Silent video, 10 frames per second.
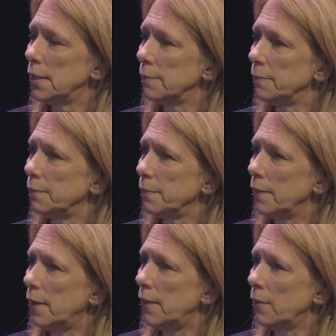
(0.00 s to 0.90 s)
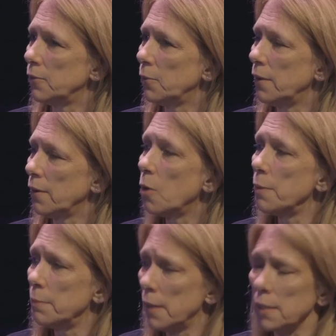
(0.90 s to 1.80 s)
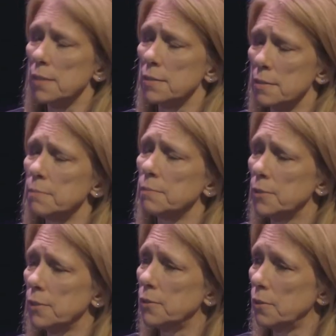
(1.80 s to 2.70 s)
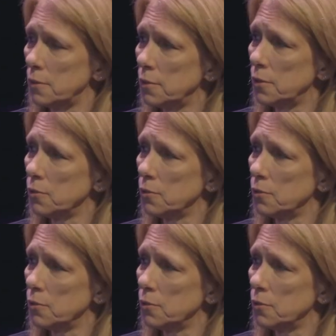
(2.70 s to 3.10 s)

Um, and that was a way of coping mechanism to, to, to